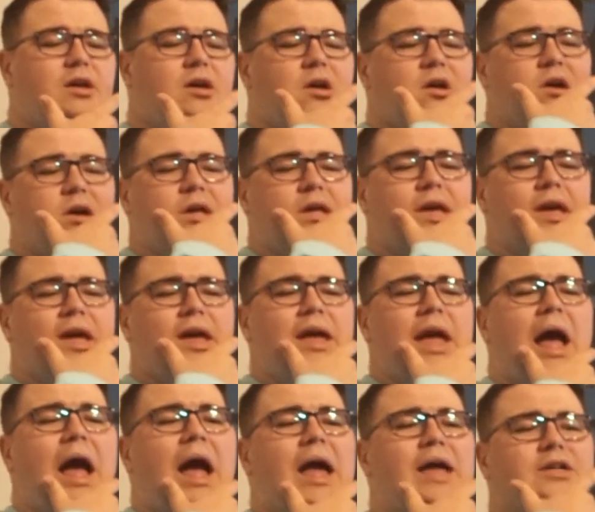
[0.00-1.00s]
okay,
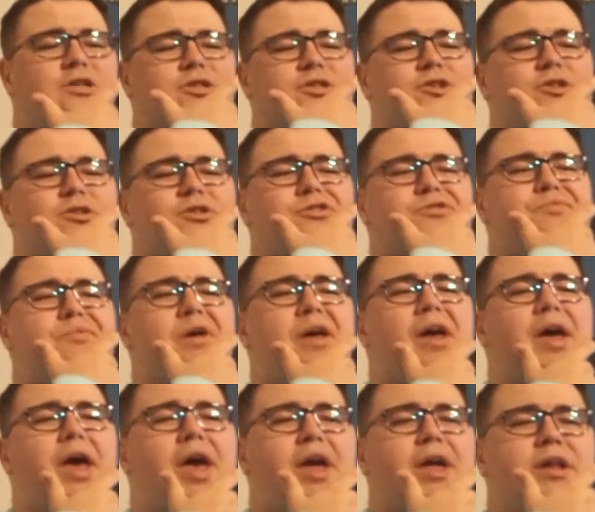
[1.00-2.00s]
I choose
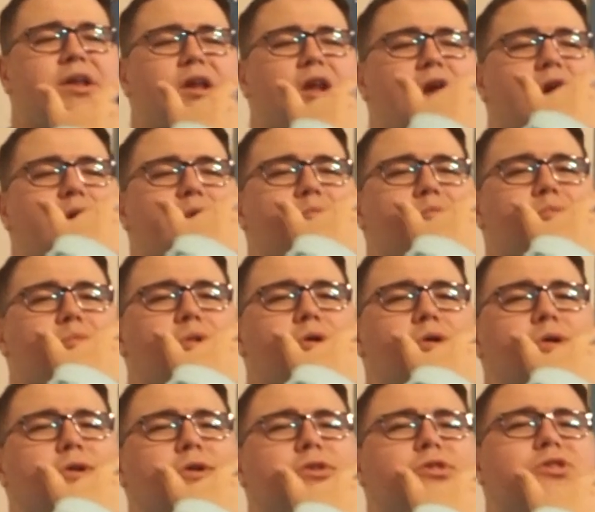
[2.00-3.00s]
my
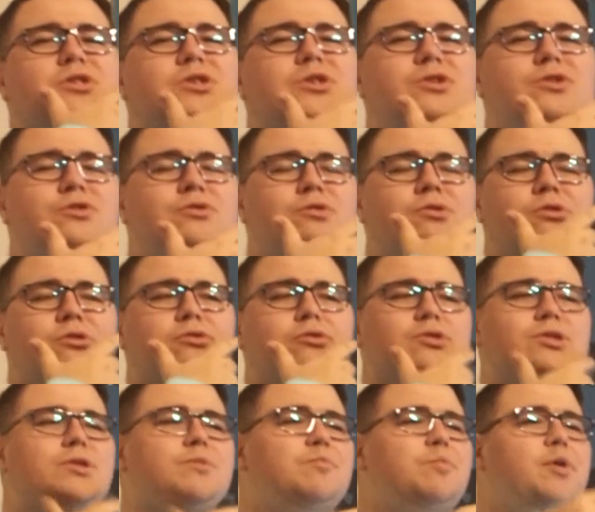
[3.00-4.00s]
number 2
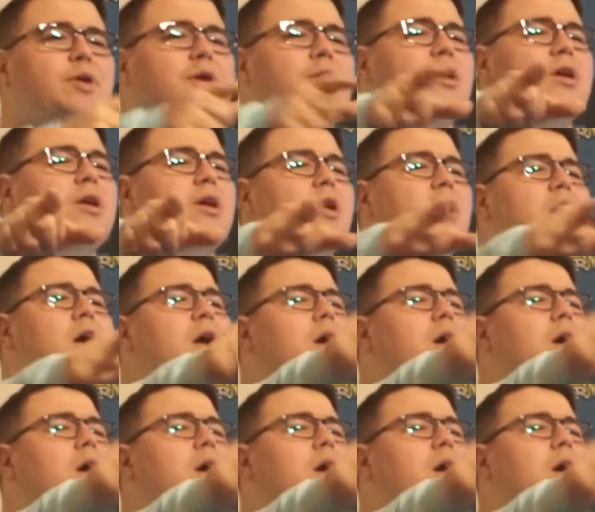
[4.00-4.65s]
to be,